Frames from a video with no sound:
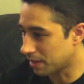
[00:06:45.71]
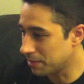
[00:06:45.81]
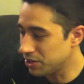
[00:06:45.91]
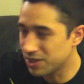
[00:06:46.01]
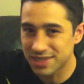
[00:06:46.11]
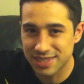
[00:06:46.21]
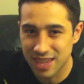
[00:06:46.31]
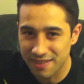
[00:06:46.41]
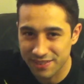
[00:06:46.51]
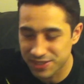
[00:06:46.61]
I mean, you can
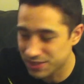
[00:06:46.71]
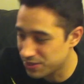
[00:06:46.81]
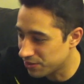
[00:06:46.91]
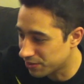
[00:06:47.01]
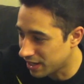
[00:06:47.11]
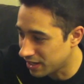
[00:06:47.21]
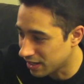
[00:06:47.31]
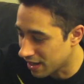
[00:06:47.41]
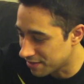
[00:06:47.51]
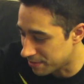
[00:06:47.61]
save, it's just you don't get any
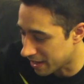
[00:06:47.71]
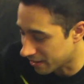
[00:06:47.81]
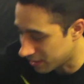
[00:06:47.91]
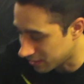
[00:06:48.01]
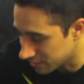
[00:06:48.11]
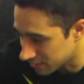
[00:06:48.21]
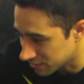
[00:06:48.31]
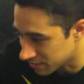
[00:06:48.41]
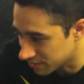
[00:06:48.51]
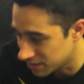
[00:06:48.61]
lives back or anything,
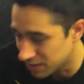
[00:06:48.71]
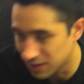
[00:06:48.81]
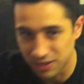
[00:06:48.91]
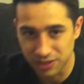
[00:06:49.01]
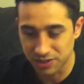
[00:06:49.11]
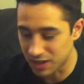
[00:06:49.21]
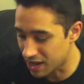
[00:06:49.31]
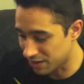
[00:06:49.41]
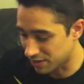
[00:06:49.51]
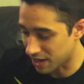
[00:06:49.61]
so... If you
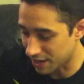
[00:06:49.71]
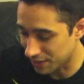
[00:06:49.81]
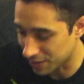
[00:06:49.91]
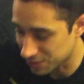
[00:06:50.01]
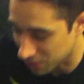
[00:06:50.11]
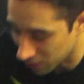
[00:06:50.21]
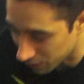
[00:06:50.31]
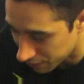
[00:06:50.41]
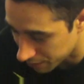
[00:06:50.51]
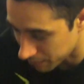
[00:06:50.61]
die, and you gotta start
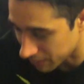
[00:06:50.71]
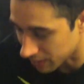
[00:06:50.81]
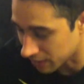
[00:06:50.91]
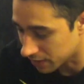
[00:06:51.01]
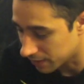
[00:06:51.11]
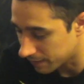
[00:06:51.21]
all over from the beginning.